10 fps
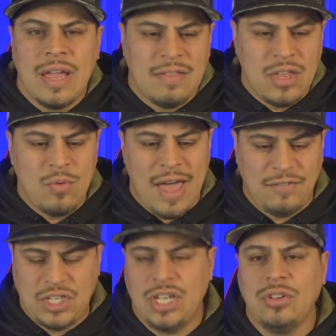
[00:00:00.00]
And then you
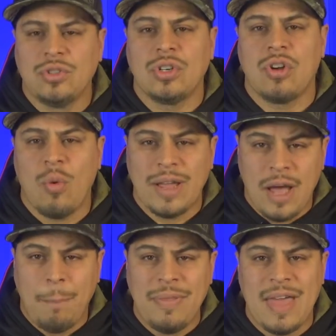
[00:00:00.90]
have children growing
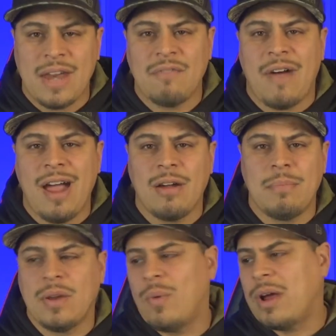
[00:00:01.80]
up in that
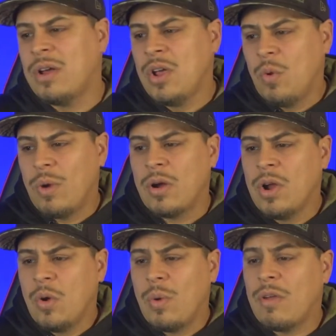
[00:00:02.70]
environment where
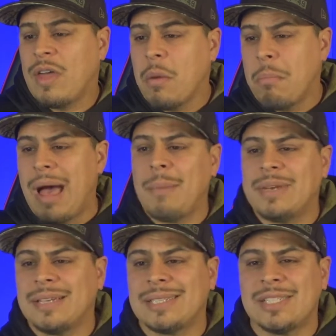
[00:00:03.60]
their mom
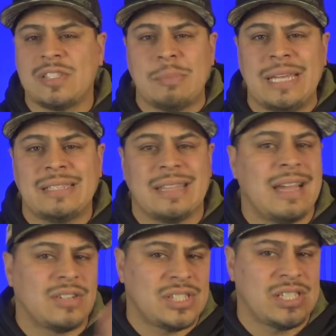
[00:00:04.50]
doesn't speak to
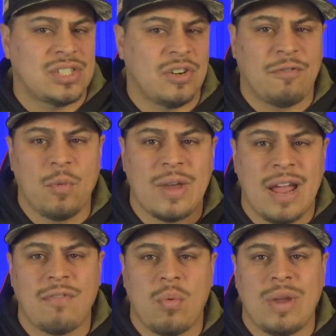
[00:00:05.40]
their sister for
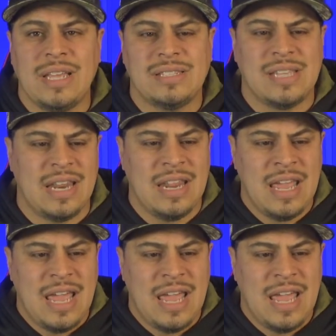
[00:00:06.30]
whatever reason.